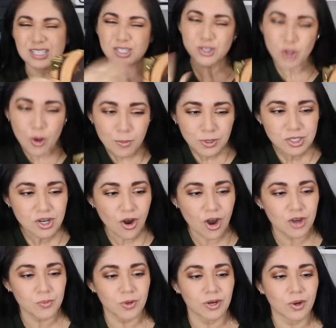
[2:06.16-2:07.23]
so much
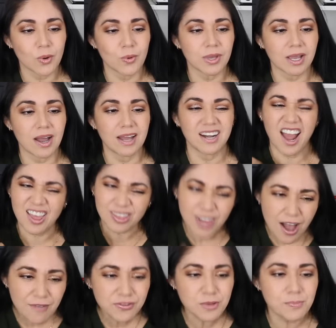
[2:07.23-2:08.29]
hardware going on. I
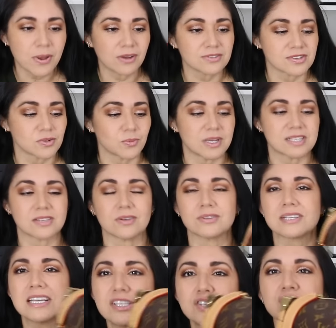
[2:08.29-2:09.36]
love the bells and
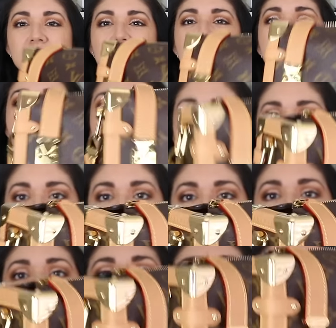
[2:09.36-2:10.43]
whistles. It's just
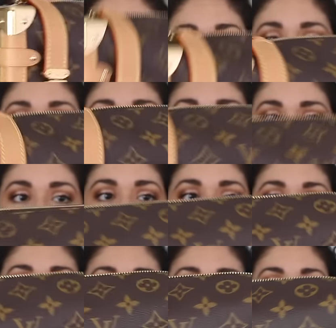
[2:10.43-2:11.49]
very Louis
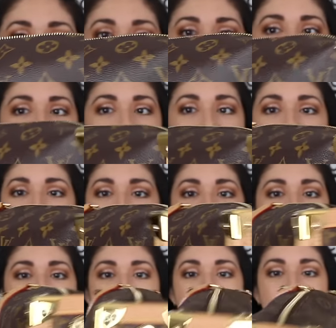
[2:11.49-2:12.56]
Vuitton. You know what I mean?
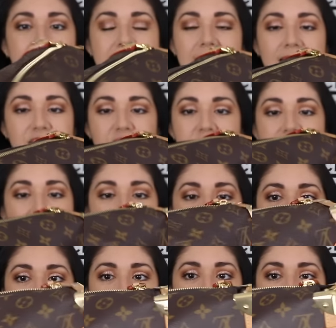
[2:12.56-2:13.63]
and I just
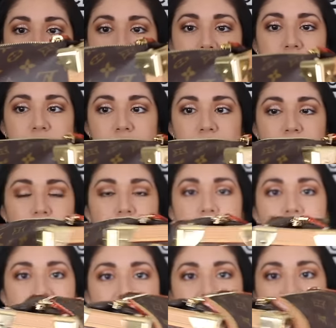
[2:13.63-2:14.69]
can't seem to
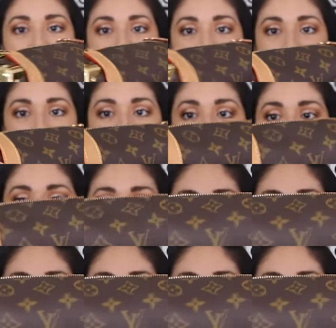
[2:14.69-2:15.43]
put this bag down